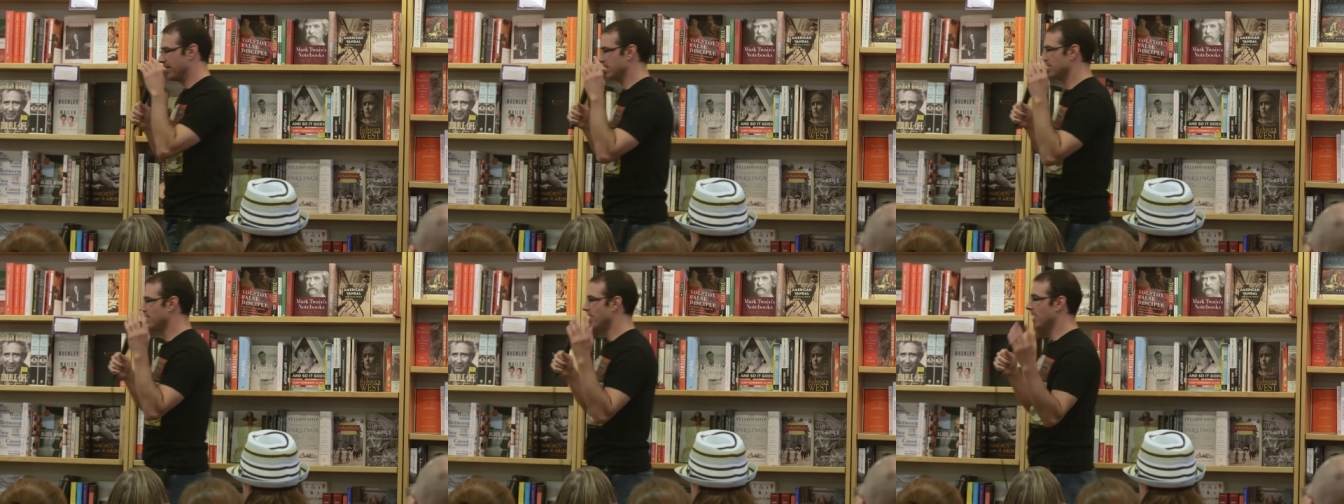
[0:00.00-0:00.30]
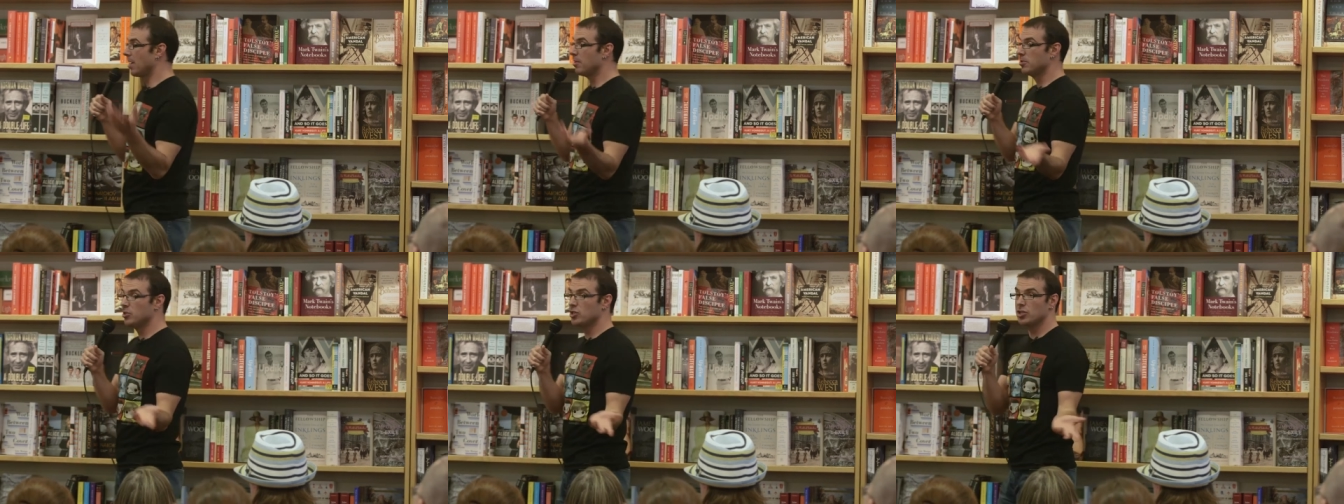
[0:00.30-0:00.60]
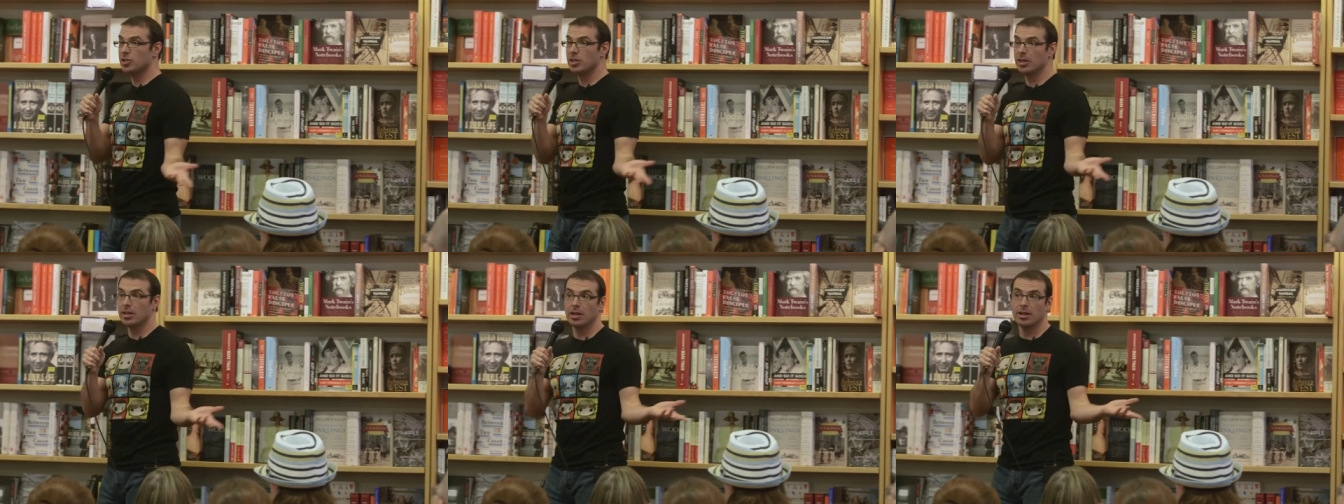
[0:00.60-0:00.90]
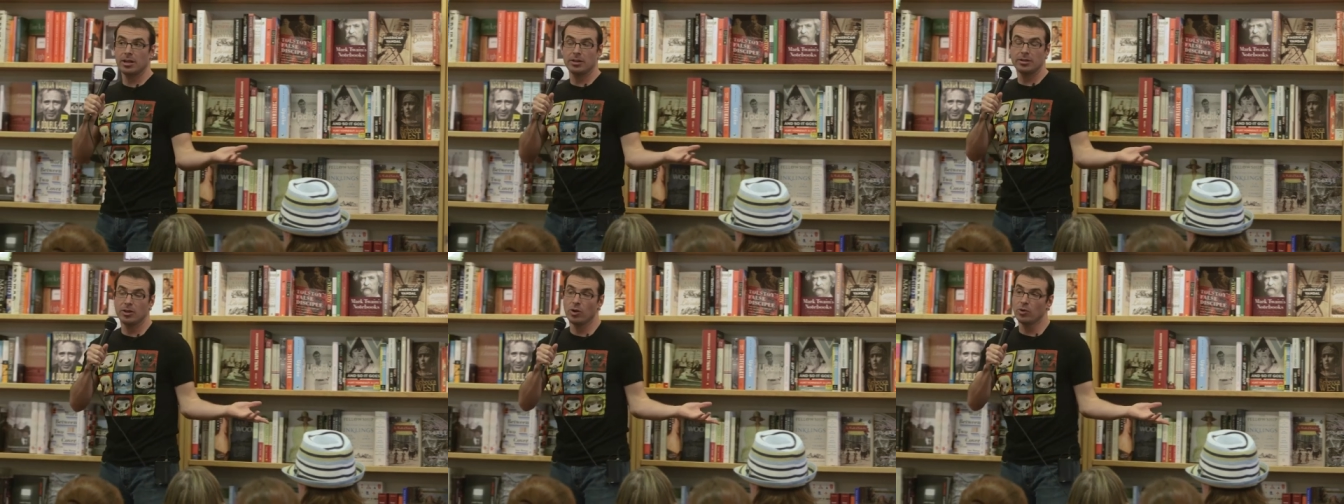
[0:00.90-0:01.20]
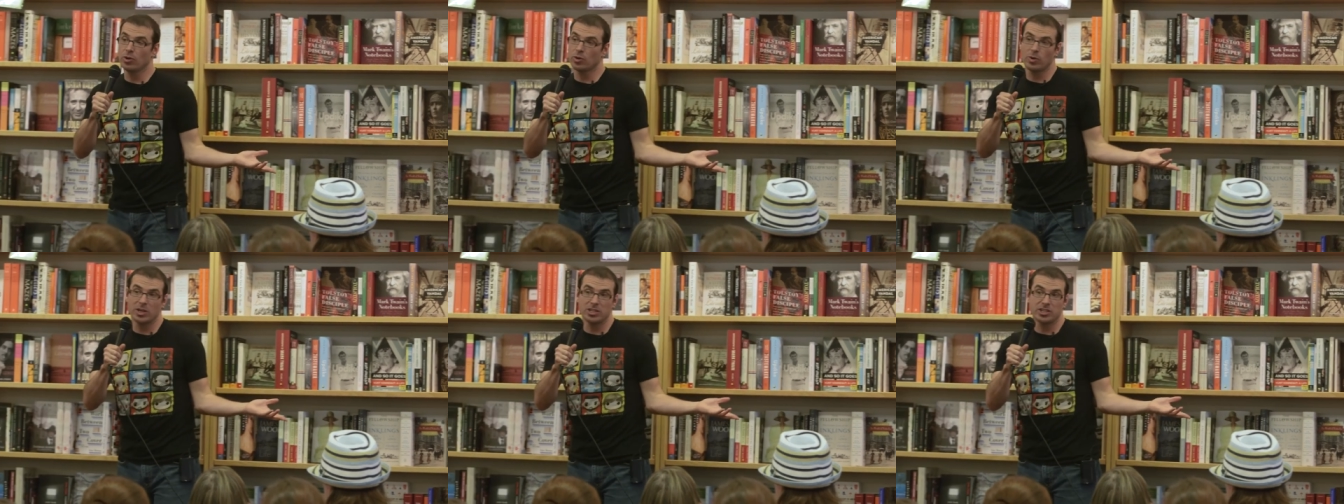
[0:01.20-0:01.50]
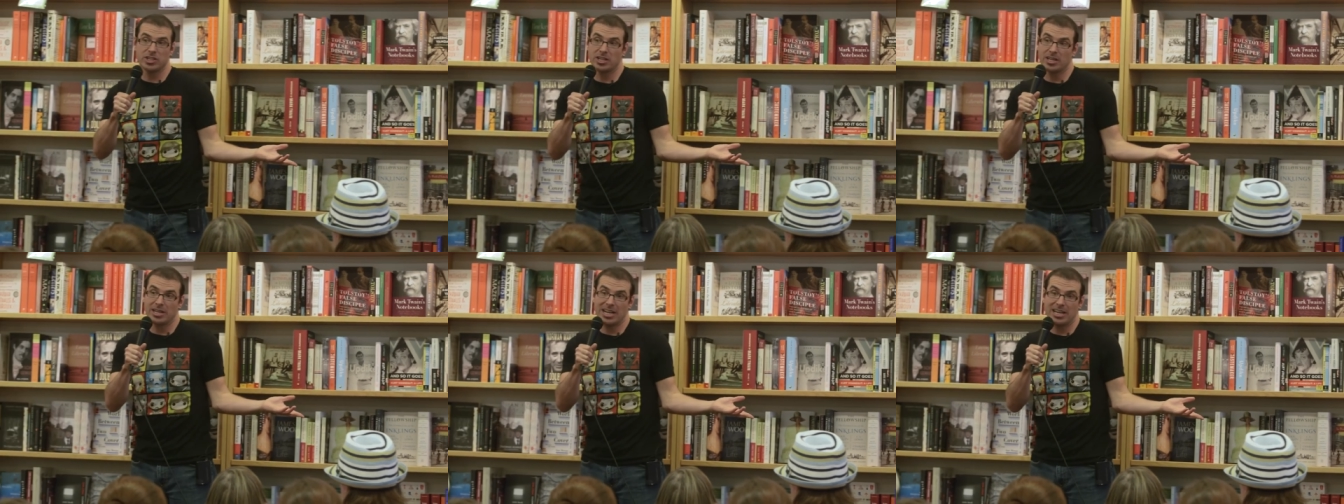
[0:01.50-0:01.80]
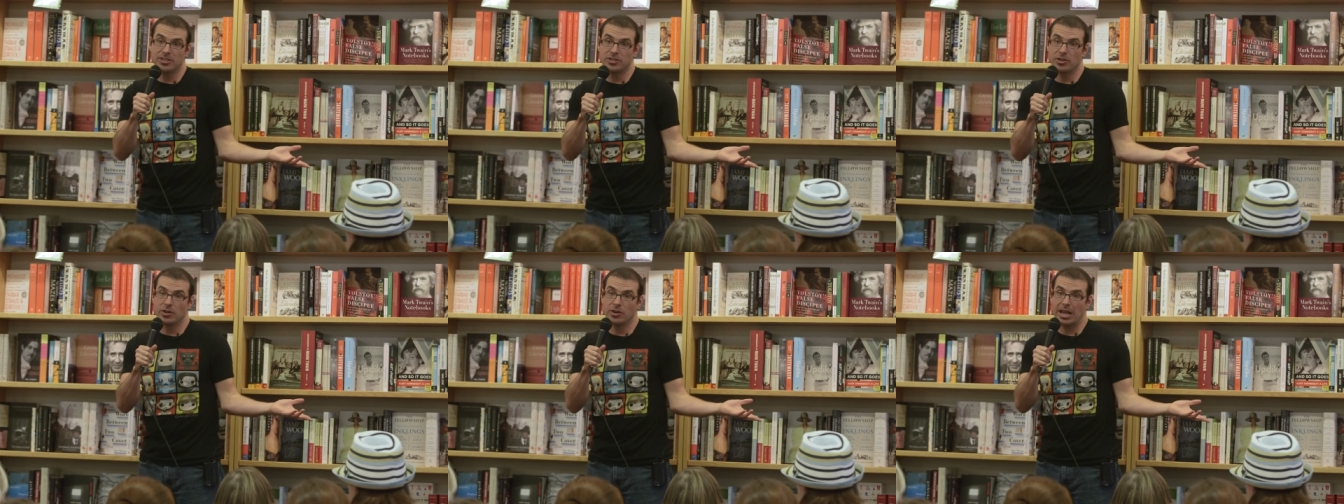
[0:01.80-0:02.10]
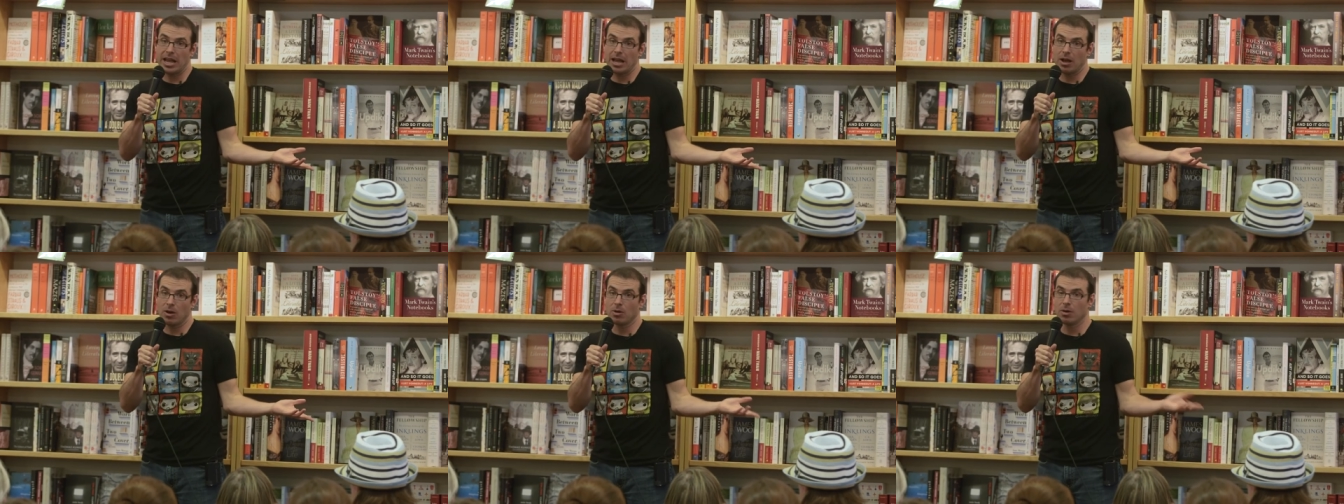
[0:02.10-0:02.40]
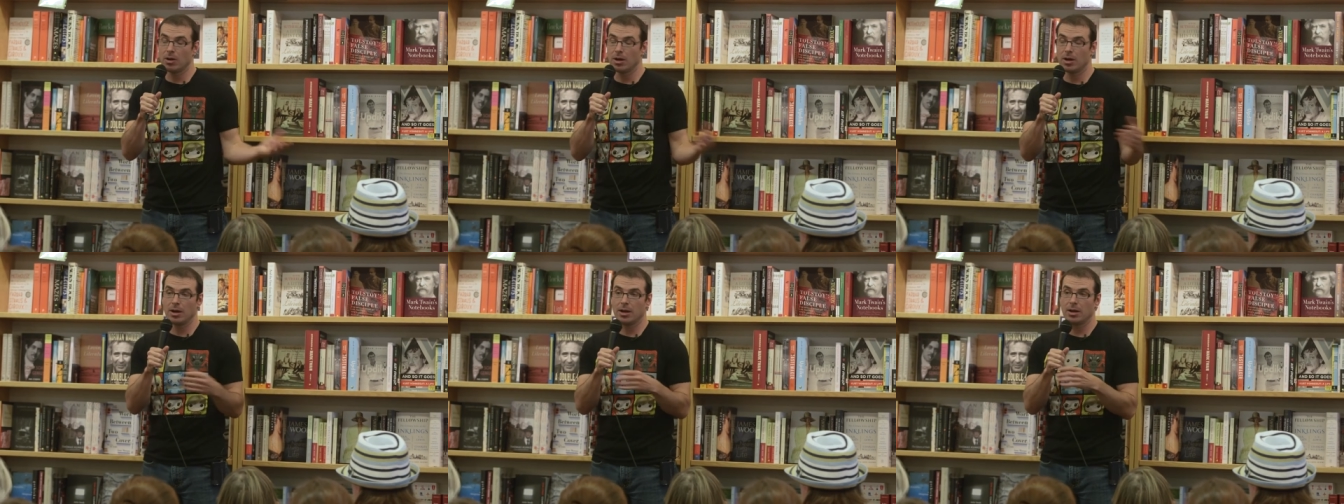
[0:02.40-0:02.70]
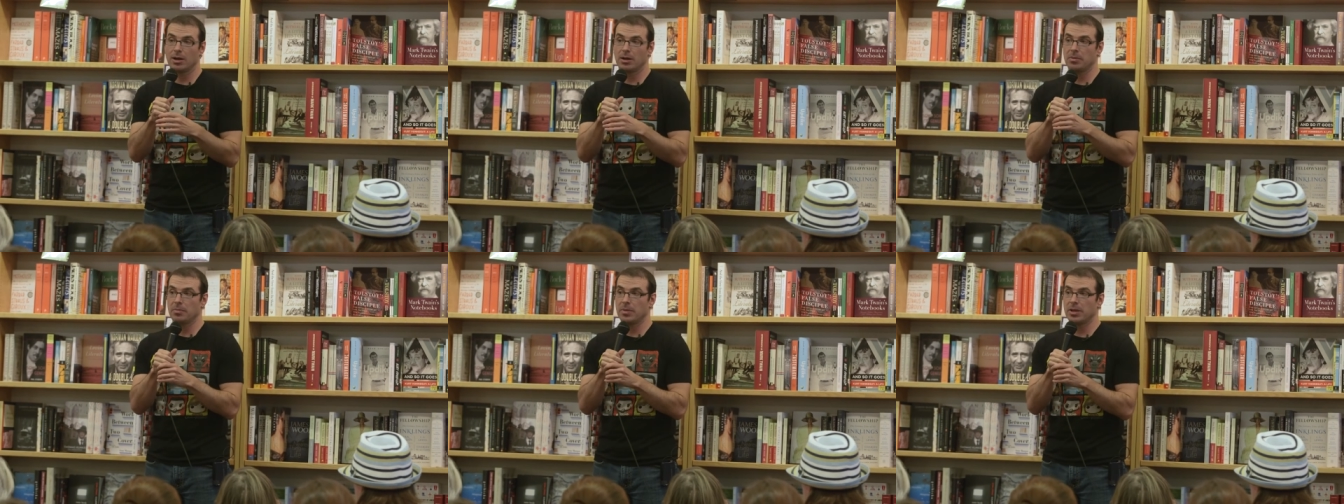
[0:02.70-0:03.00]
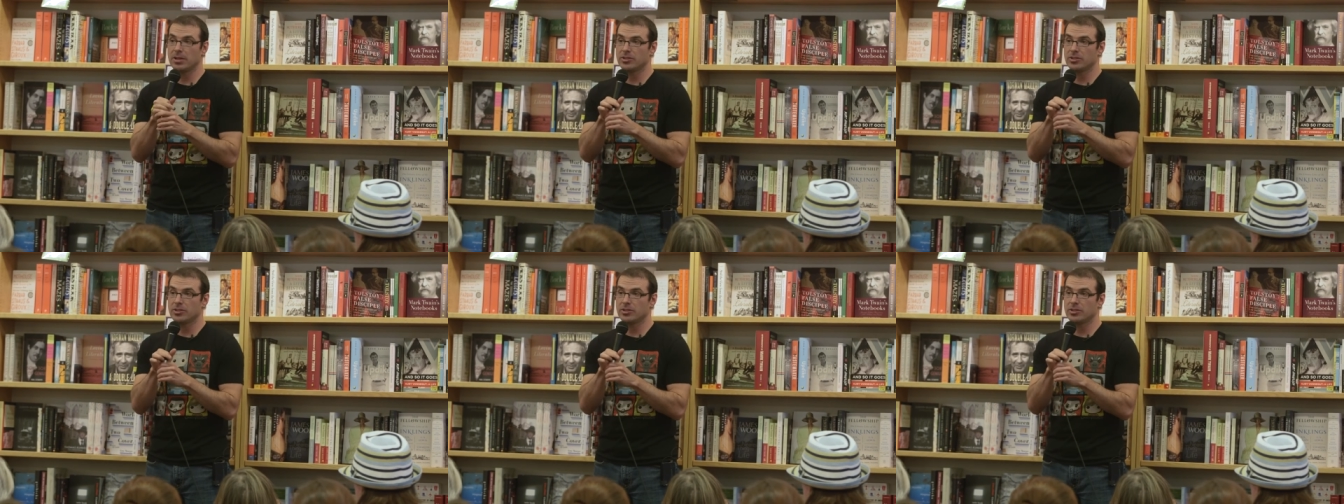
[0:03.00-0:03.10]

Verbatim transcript: that's fine i was just going to go to question and answer now um,